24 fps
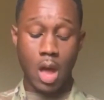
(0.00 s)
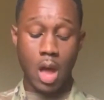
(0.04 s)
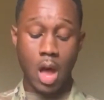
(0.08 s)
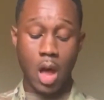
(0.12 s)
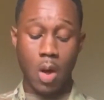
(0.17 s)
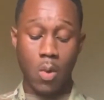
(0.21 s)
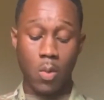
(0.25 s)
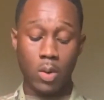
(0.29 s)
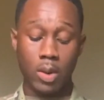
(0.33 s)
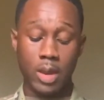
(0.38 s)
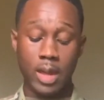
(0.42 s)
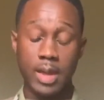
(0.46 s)
I
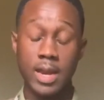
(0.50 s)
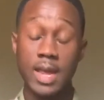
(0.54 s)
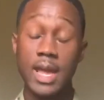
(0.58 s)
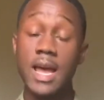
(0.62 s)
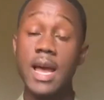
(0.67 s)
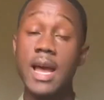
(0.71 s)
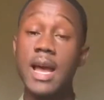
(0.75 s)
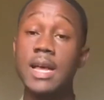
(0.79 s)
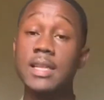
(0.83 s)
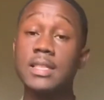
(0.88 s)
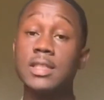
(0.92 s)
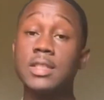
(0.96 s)
would like to
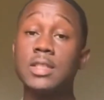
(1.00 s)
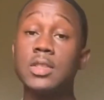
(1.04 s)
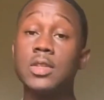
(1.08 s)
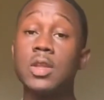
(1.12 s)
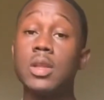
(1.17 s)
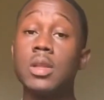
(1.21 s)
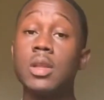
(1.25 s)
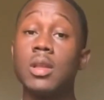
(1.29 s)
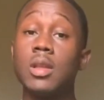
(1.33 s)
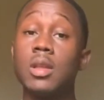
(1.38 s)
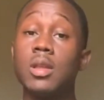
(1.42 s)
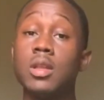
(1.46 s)
ask
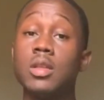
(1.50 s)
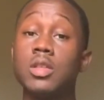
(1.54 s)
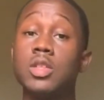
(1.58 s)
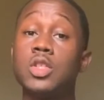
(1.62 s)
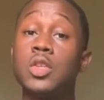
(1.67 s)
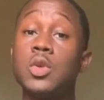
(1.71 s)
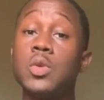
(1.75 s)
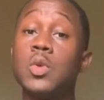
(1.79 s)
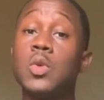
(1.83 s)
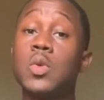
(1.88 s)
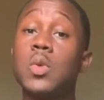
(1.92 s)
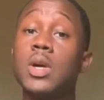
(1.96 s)

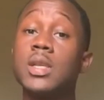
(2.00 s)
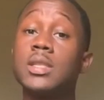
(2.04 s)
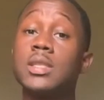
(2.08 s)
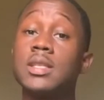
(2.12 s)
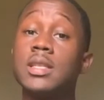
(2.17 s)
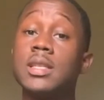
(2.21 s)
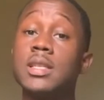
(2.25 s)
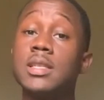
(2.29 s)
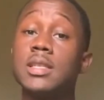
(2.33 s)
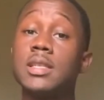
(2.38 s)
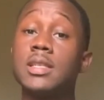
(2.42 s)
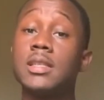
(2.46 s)
2
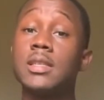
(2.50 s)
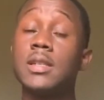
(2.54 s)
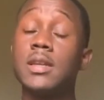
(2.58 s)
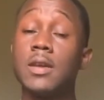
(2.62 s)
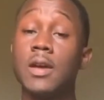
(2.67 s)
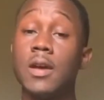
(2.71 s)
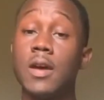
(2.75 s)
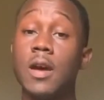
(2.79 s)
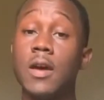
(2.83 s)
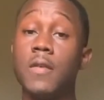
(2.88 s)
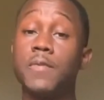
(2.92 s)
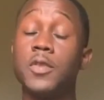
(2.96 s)
questions
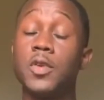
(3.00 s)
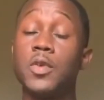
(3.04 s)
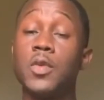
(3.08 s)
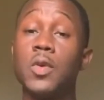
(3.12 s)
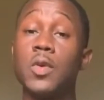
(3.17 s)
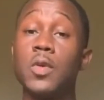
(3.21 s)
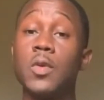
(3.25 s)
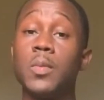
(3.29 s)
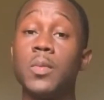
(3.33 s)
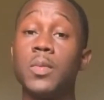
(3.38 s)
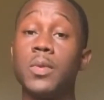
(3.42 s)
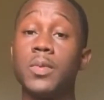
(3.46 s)
of the
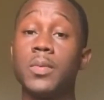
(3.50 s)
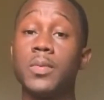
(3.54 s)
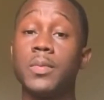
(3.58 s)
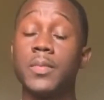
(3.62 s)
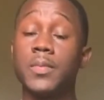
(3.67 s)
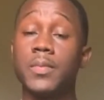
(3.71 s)
group.